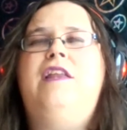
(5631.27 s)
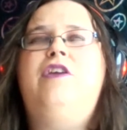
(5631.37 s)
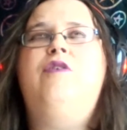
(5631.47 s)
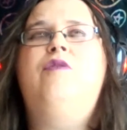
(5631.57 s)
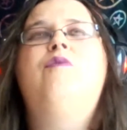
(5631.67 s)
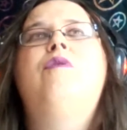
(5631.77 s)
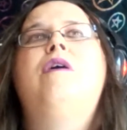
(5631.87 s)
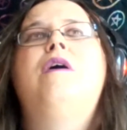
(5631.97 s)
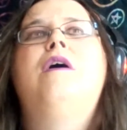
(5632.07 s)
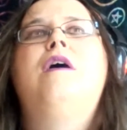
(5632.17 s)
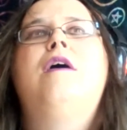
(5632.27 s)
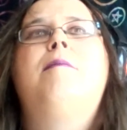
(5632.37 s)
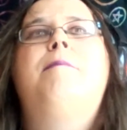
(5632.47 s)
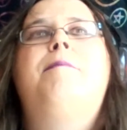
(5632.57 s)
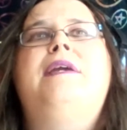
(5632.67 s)
can you
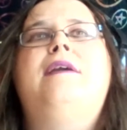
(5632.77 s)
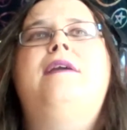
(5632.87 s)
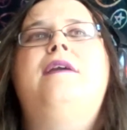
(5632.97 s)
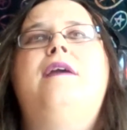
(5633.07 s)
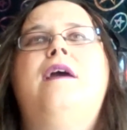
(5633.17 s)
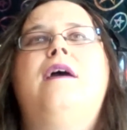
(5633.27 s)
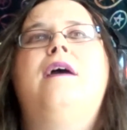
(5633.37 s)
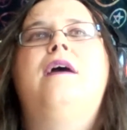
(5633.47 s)
be